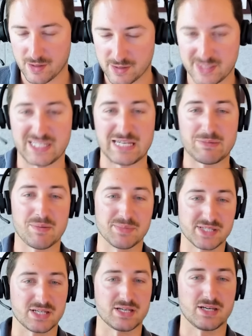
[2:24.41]

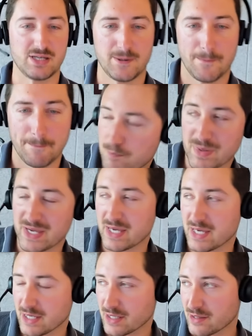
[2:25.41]
CMMC
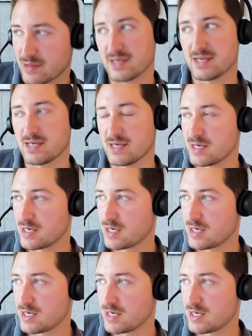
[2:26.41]
being the